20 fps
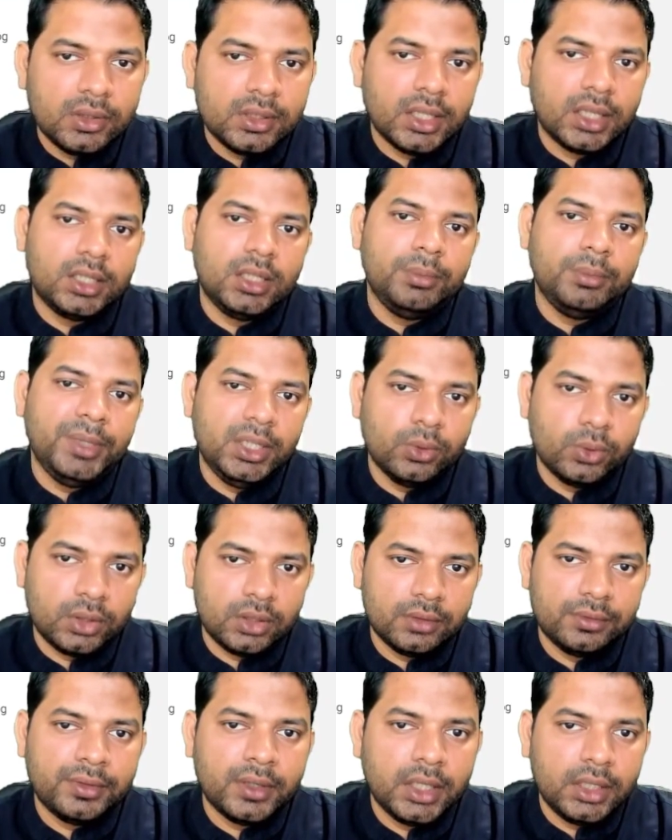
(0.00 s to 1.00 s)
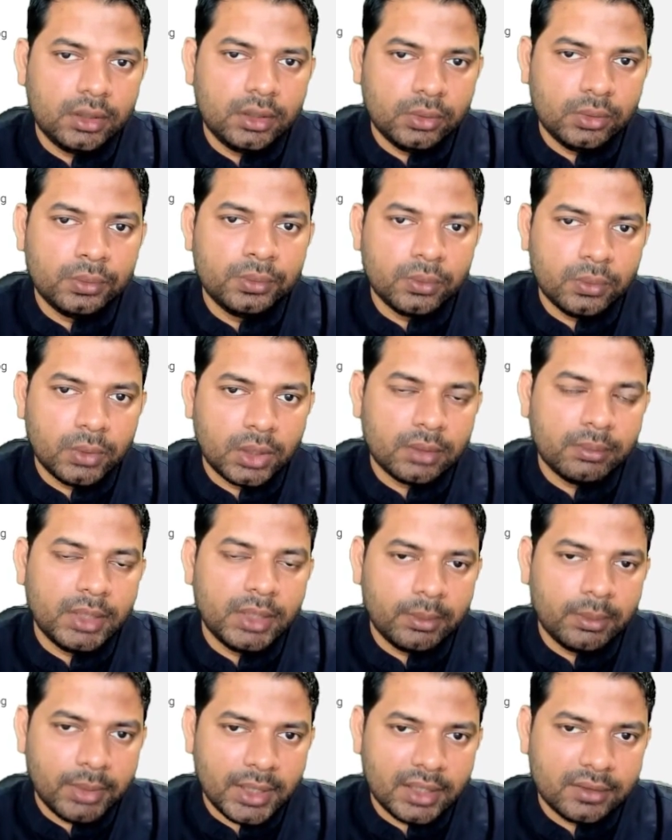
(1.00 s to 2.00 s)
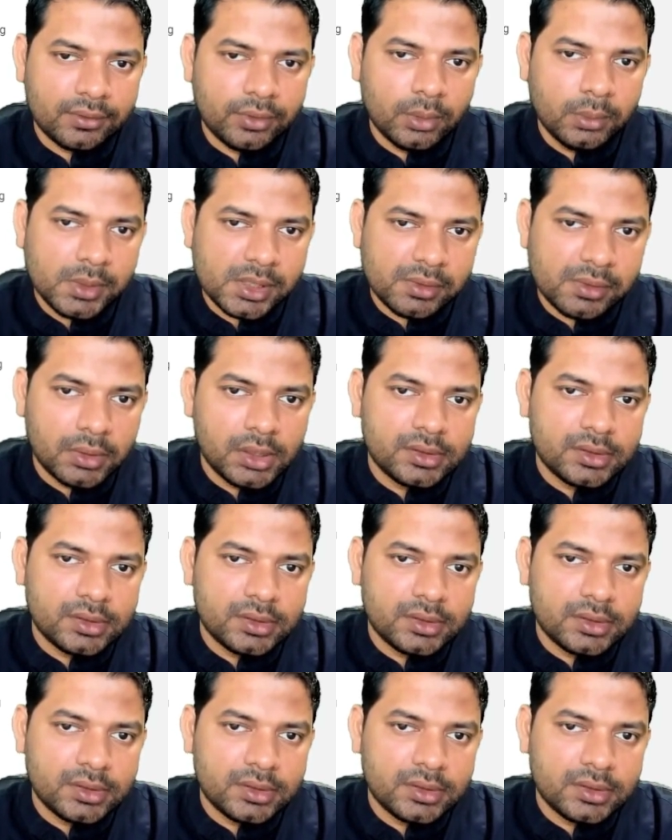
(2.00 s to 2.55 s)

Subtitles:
that will be notified to Whautomate platform as well,